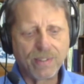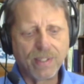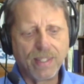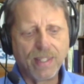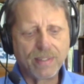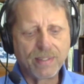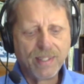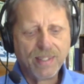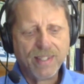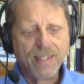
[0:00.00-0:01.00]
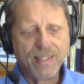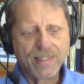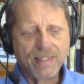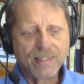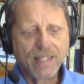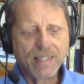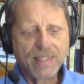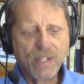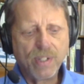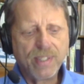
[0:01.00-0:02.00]
It's not
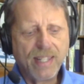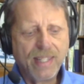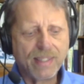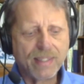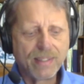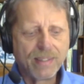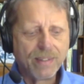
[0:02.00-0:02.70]
their intent.